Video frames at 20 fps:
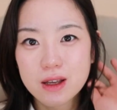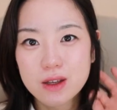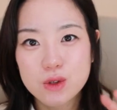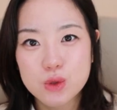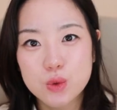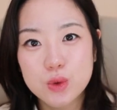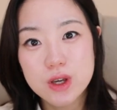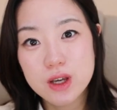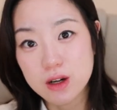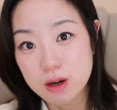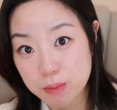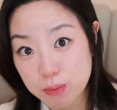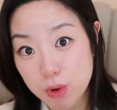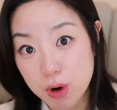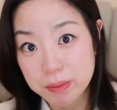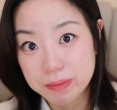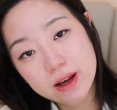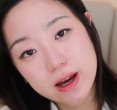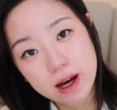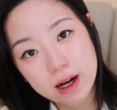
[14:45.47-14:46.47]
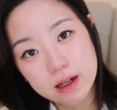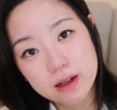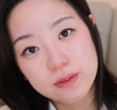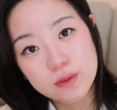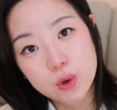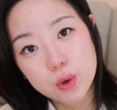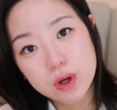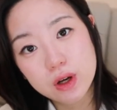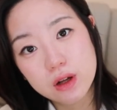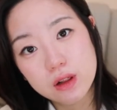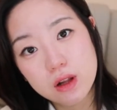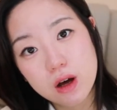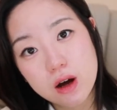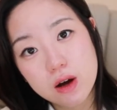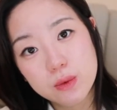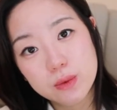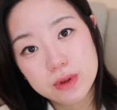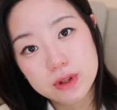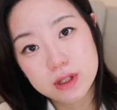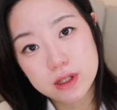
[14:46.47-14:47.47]
doing it abrupt. Kind of going
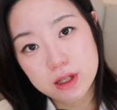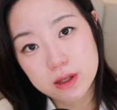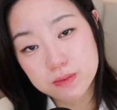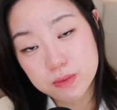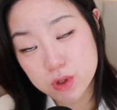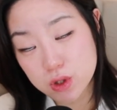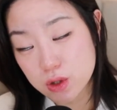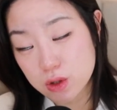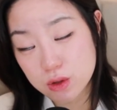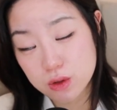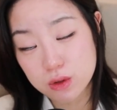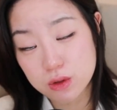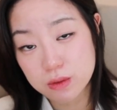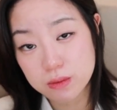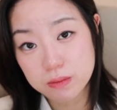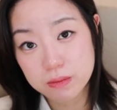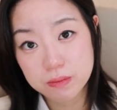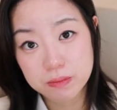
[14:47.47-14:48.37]
along with tip 2,